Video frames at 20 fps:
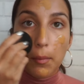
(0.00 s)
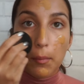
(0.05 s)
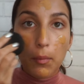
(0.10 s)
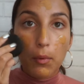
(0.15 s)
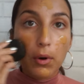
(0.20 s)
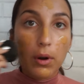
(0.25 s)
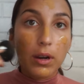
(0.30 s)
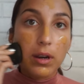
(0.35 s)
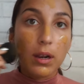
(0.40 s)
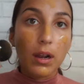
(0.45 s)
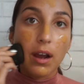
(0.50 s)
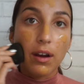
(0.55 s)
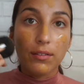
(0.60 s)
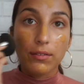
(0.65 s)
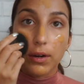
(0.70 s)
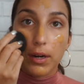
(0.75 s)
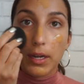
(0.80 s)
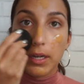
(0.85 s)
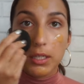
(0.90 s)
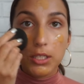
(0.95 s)
more
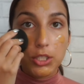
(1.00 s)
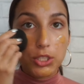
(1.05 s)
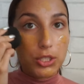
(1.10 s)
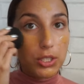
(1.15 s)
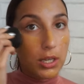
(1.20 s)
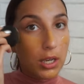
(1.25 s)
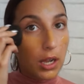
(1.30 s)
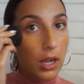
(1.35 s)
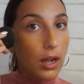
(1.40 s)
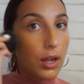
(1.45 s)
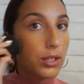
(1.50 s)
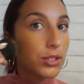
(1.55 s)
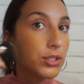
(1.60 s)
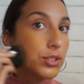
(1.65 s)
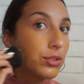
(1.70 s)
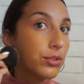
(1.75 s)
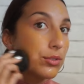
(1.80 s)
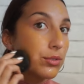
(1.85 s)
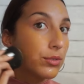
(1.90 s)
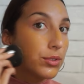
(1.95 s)
coverage, I'll
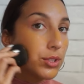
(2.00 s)
do